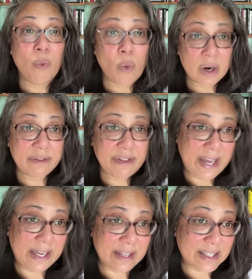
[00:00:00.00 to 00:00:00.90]
one of the
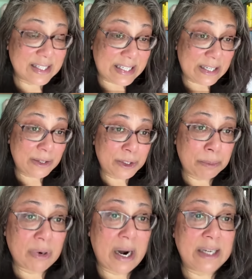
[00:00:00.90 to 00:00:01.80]
things that still
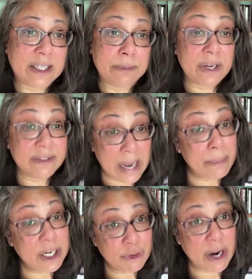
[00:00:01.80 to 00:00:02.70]
surprises me is how
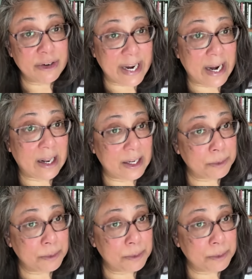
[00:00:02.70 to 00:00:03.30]
many traders analyze